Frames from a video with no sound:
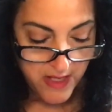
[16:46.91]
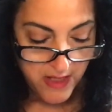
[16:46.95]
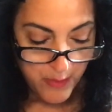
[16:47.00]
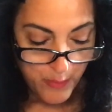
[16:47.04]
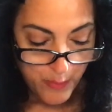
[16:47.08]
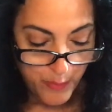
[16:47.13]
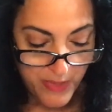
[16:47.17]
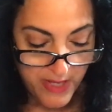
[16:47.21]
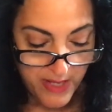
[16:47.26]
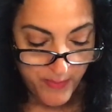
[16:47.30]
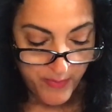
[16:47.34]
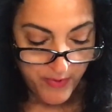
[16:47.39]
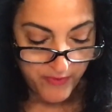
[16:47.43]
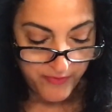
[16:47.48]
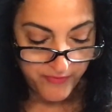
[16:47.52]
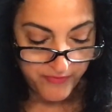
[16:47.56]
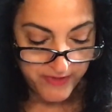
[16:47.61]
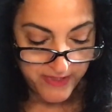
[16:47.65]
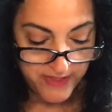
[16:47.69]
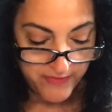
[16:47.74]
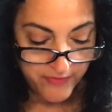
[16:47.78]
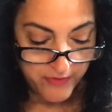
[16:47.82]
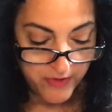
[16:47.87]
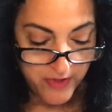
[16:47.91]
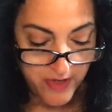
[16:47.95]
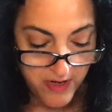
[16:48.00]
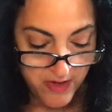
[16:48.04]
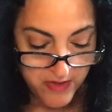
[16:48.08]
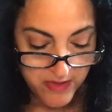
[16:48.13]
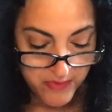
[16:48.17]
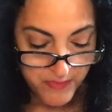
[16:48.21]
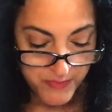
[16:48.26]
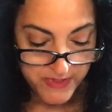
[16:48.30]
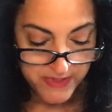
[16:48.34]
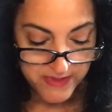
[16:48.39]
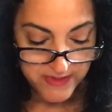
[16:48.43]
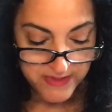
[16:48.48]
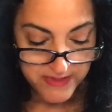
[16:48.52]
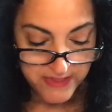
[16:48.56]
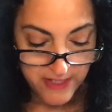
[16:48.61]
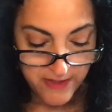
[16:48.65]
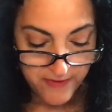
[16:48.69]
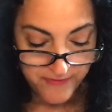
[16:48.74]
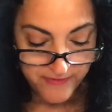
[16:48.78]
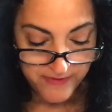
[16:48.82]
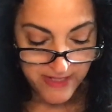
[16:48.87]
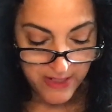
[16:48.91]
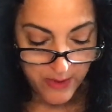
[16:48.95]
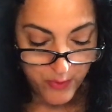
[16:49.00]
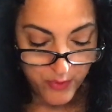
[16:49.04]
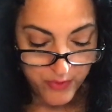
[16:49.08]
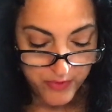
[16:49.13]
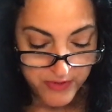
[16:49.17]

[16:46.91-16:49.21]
maple flavor, cardamom, safflower,